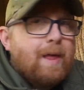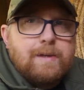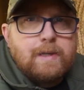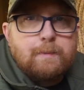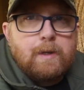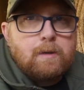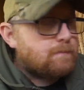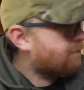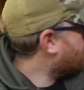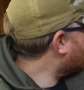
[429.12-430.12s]
or less in the middle.
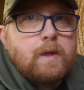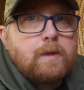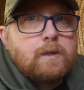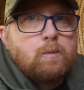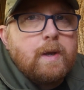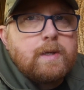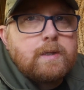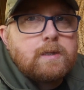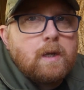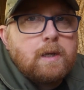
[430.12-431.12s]
This one is
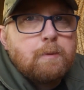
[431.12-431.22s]
just slightly